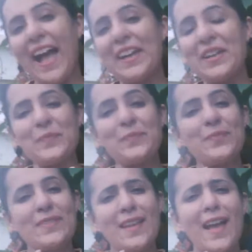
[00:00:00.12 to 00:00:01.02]
Hi,
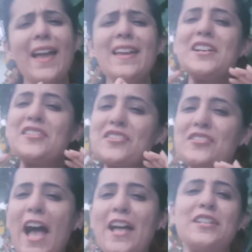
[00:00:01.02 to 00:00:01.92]
I
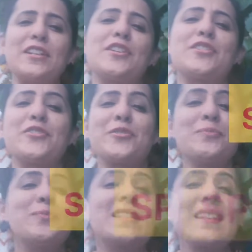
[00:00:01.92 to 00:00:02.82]
understand English,
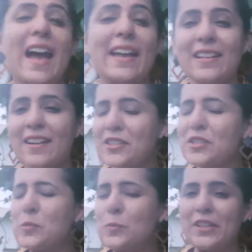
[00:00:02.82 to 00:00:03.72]
but I
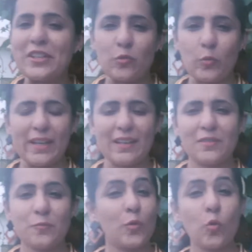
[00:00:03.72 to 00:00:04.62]
can't speak it well.
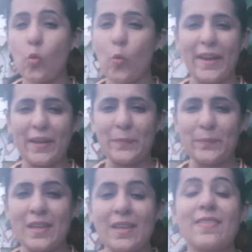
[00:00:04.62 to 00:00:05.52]
Why?
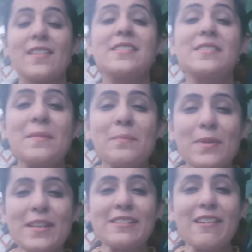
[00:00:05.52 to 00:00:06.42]
The
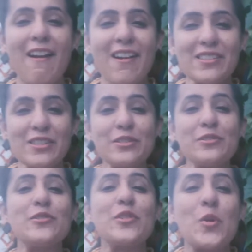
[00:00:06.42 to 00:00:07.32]
simplest answer
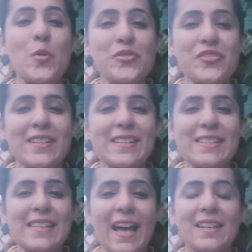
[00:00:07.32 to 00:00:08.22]
to your question
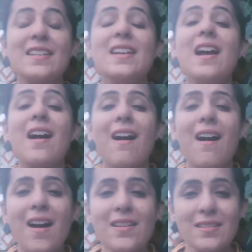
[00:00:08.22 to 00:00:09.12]
is that
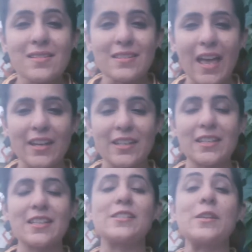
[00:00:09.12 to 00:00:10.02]

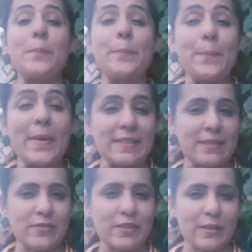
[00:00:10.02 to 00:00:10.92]
understanding is a
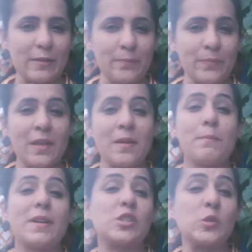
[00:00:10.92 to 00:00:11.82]
passive skill,
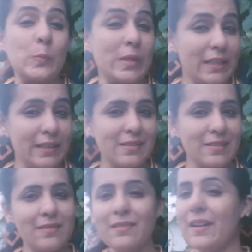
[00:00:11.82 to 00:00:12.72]
but speaking is
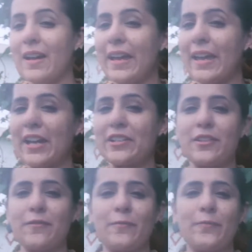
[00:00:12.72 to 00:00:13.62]
a
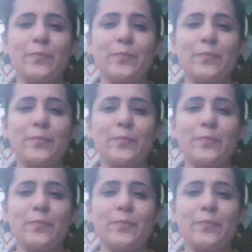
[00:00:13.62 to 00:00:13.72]
active.